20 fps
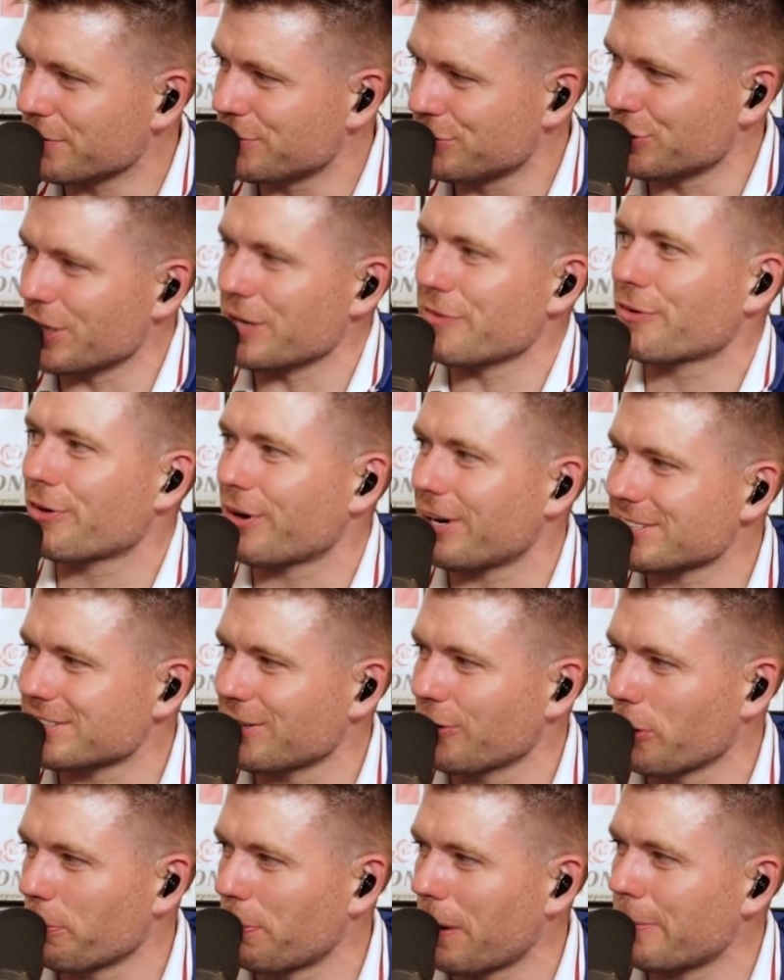then you have to drive
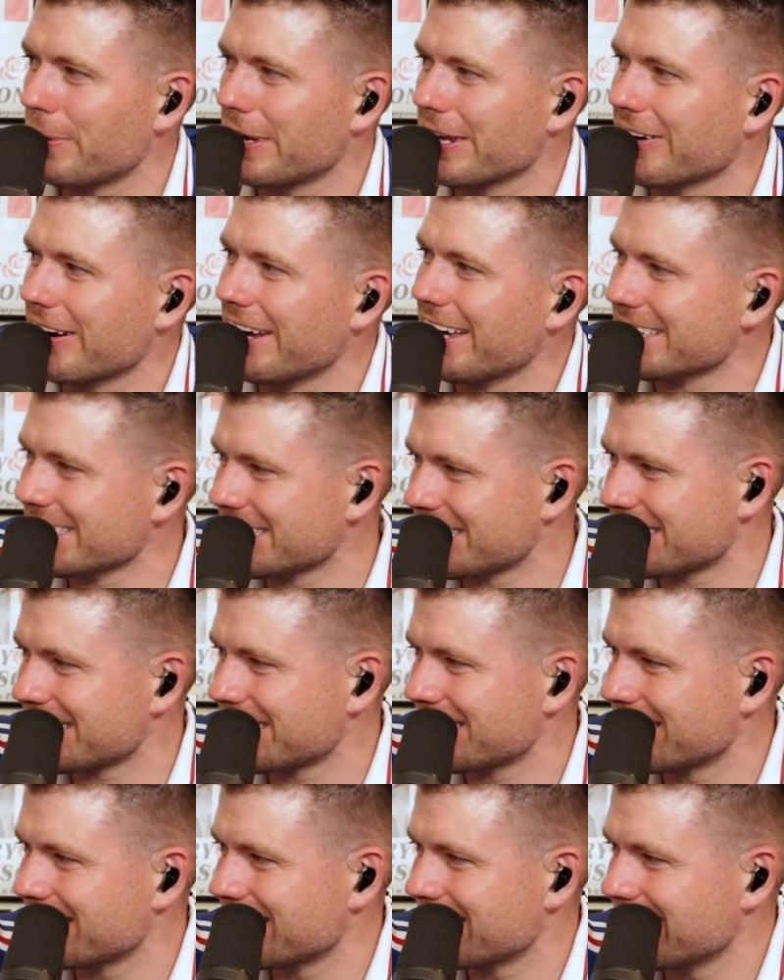across a load of bobbly
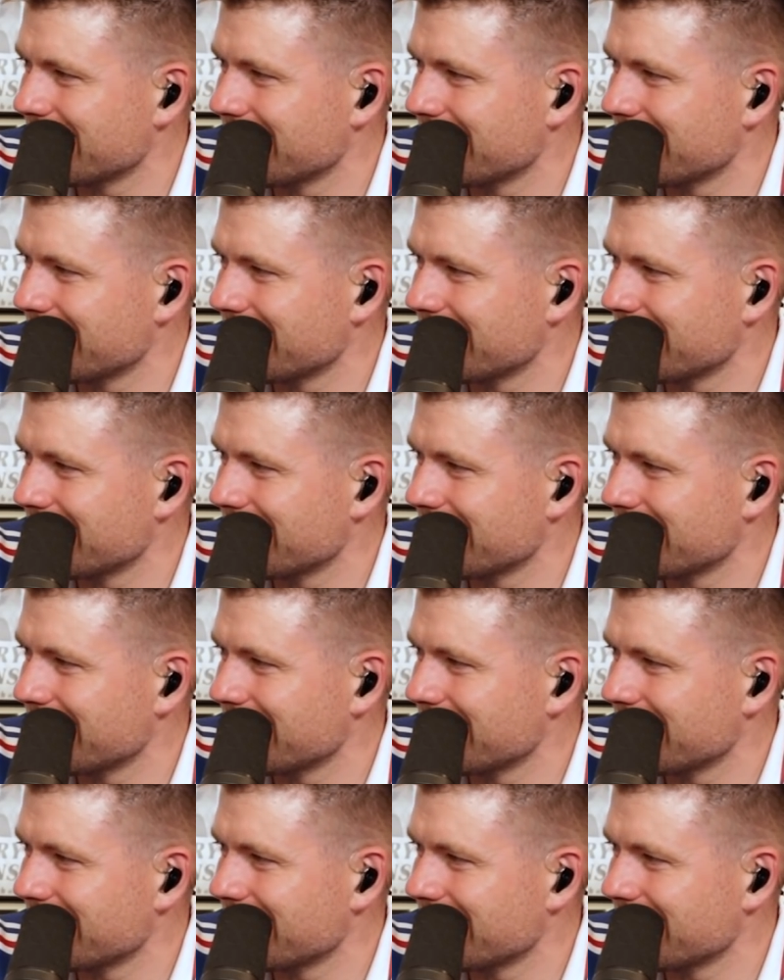grass.